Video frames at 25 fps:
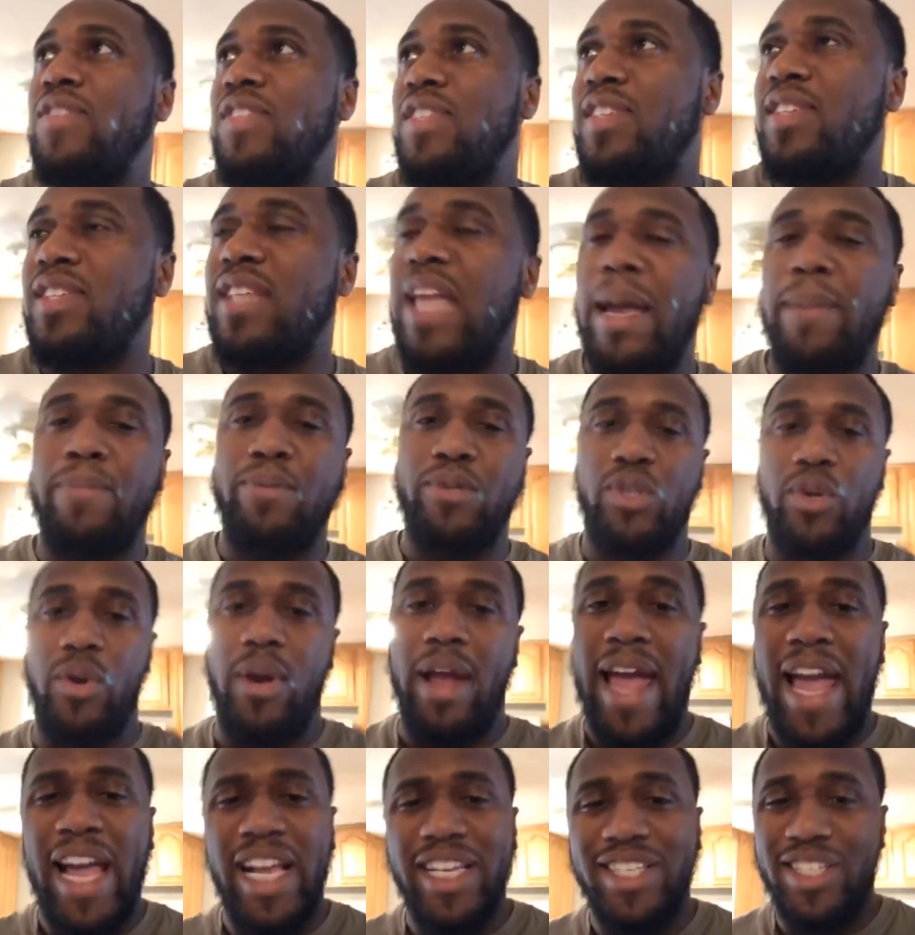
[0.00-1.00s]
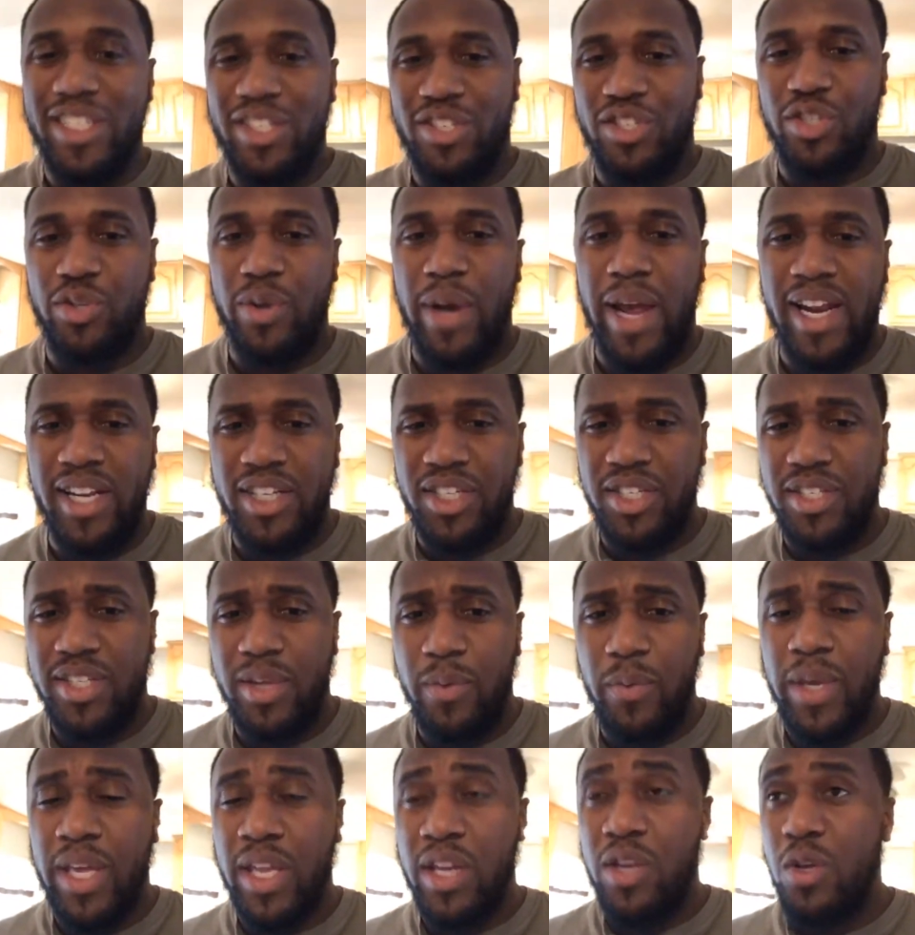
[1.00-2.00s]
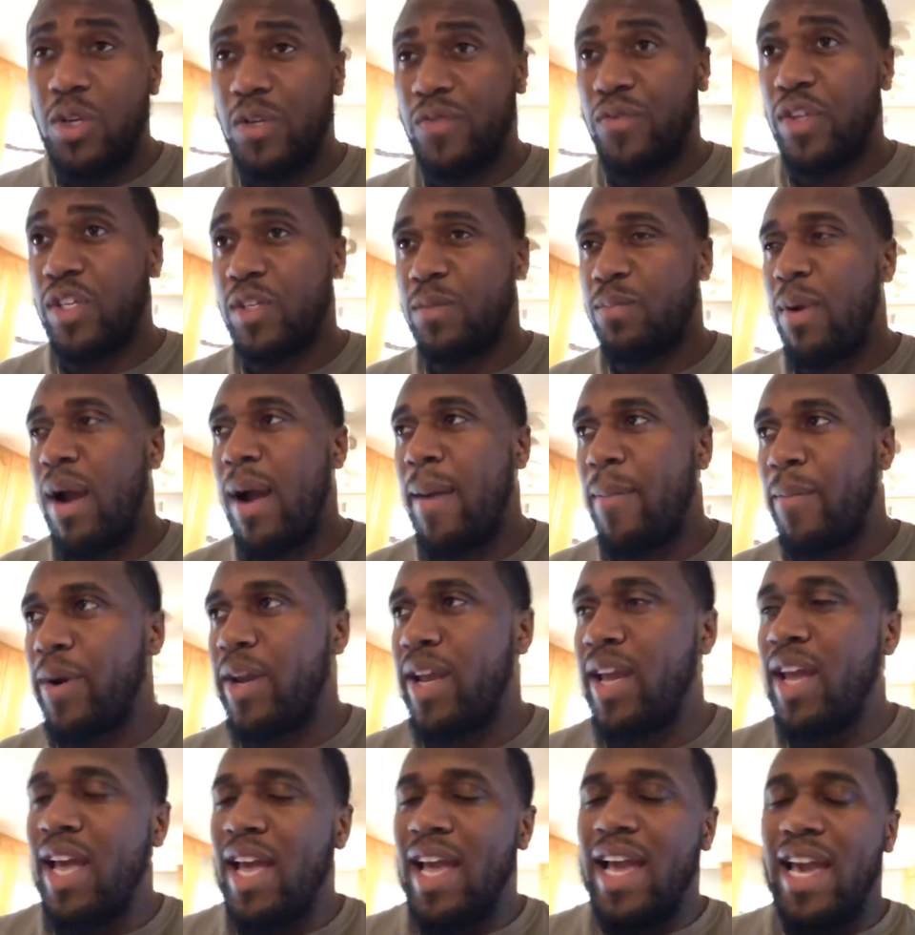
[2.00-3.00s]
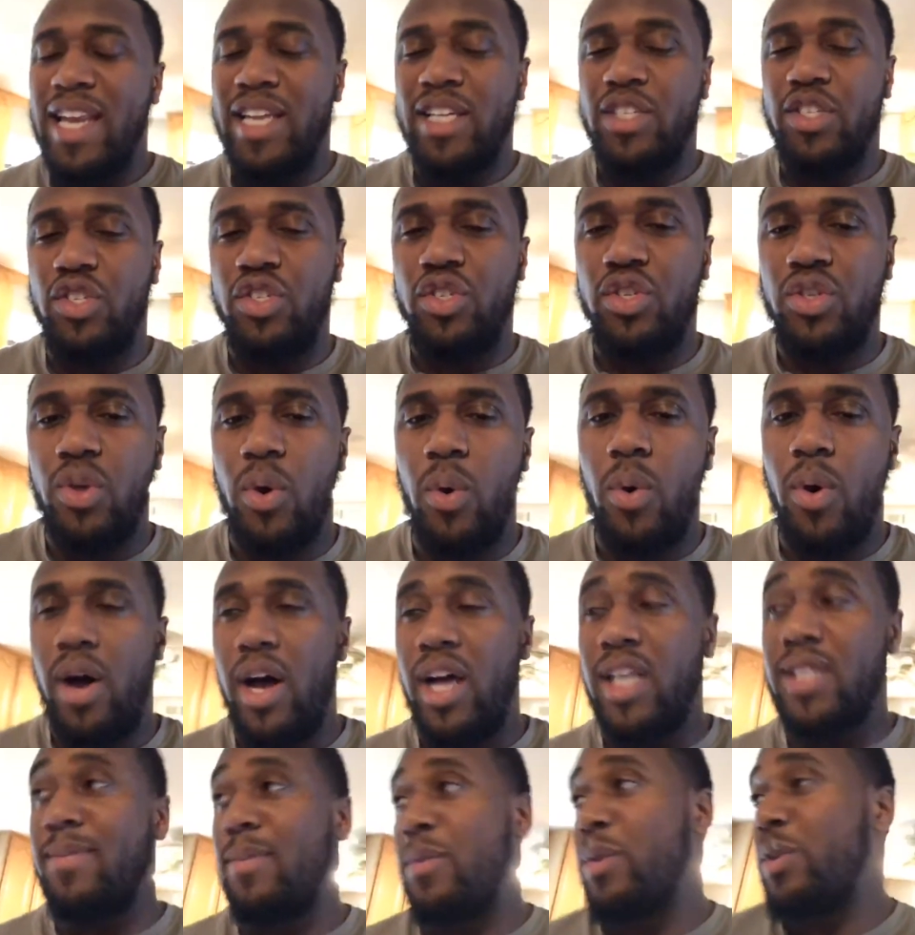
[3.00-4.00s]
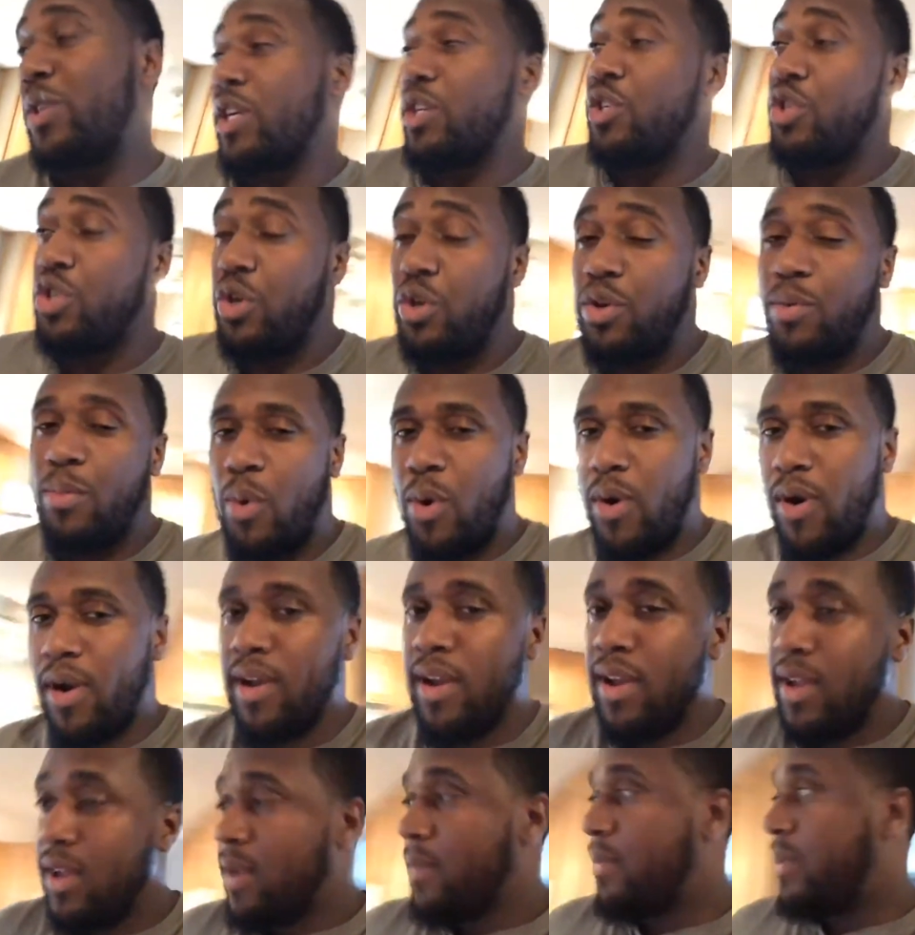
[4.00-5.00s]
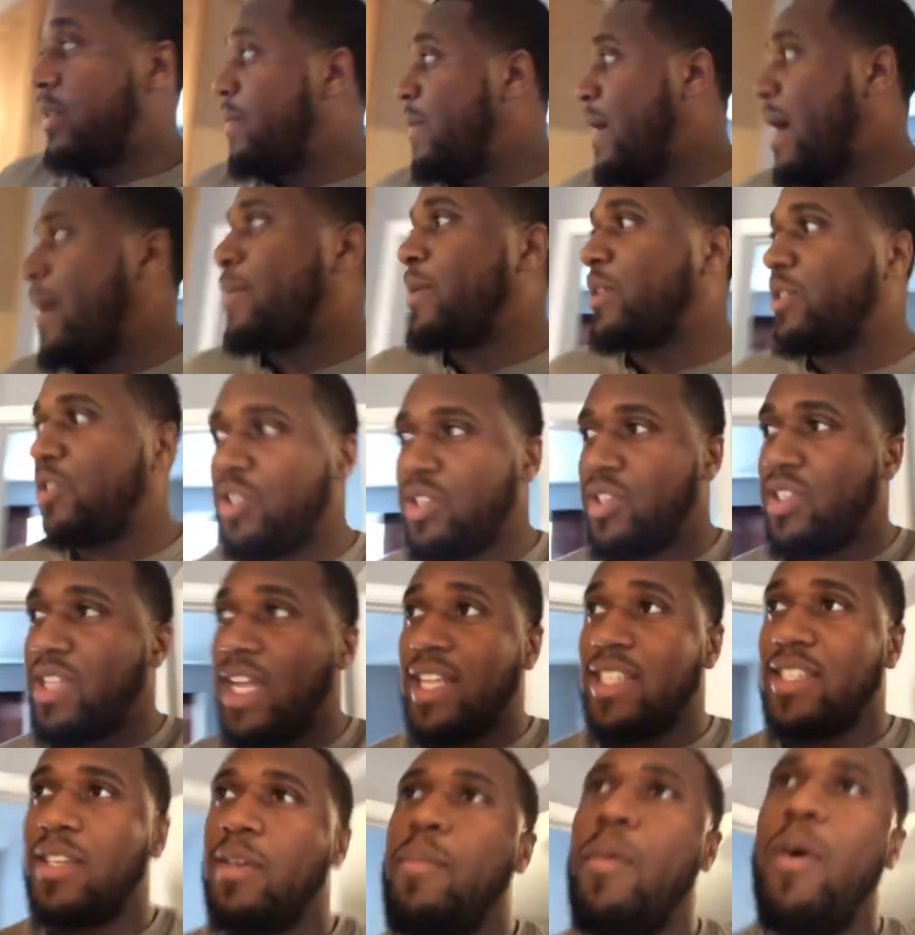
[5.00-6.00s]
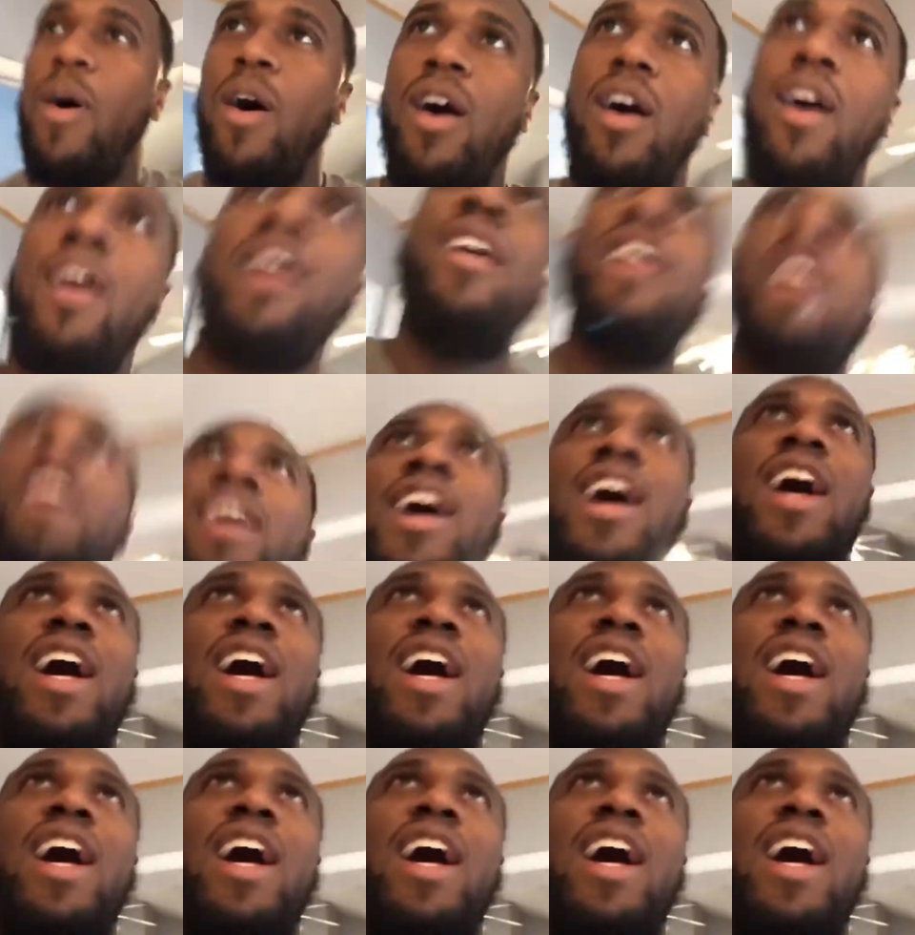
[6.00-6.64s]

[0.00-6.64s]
steps or exit strategies that we can use for this property. And it's so awesome. I wish I could show you more, but the property is just that small.